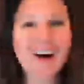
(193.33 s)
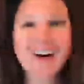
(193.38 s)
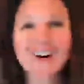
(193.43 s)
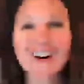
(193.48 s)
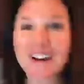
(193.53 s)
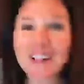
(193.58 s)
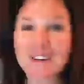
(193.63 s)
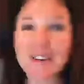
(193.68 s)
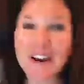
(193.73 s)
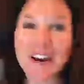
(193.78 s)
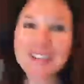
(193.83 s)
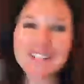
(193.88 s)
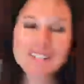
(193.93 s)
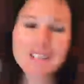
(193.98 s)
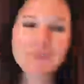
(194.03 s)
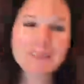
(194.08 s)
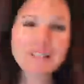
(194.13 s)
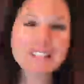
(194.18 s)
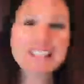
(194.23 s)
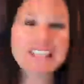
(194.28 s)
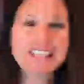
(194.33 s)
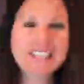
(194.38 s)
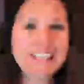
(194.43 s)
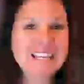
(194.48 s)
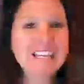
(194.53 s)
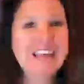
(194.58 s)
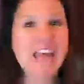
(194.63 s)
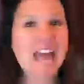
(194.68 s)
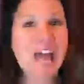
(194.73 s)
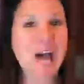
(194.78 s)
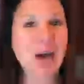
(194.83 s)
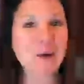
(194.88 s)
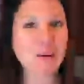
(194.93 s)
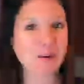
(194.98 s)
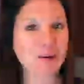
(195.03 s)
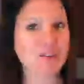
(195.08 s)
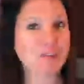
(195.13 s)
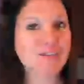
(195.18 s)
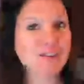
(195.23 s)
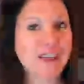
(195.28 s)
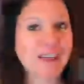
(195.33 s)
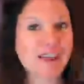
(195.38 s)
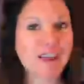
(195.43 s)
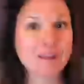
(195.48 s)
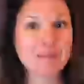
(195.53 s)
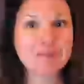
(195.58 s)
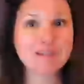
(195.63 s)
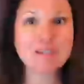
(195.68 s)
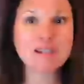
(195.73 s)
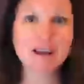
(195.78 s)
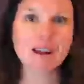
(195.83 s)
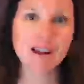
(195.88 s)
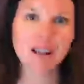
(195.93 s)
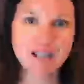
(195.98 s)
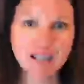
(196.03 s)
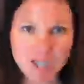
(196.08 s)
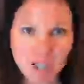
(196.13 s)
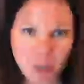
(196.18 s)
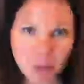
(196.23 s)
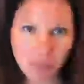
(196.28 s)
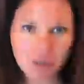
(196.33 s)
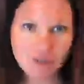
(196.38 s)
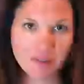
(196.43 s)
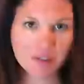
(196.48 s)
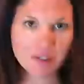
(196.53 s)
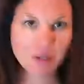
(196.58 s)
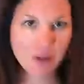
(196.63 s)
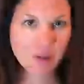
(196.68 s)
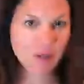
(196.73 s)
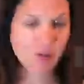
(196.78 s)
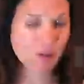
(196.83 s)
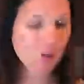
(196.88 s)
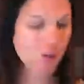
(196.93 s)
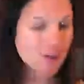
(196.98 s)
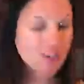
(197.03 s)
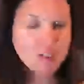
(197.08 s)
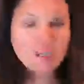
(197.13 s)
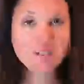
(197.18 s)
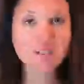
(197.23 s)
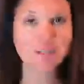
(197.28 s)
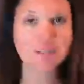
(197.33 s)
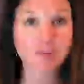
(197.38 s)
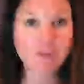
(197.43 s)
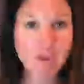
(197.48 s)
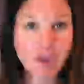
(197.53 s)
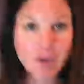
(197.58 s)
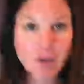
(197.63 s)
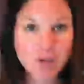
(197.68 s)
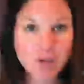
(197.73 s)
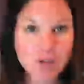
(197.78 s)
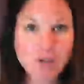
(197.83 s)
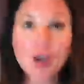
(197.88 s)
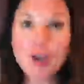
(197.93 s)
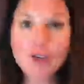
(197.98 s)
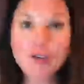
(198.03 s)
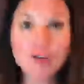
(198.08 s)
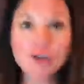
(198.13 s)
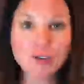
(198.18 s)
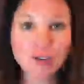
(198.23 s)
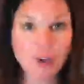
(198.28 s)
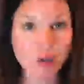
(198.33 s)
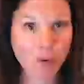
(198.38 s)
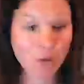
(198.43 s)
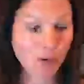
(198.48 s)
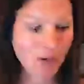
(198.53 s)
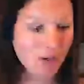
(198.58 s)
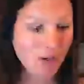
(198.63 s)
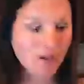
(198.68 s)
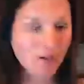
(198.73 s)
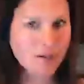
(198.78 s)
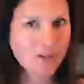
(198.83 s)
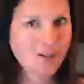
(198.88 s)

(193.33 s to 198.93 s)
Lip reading: All right, you guys, it's been 10 hours and I'm dying to open the slow cooker because it smells so good.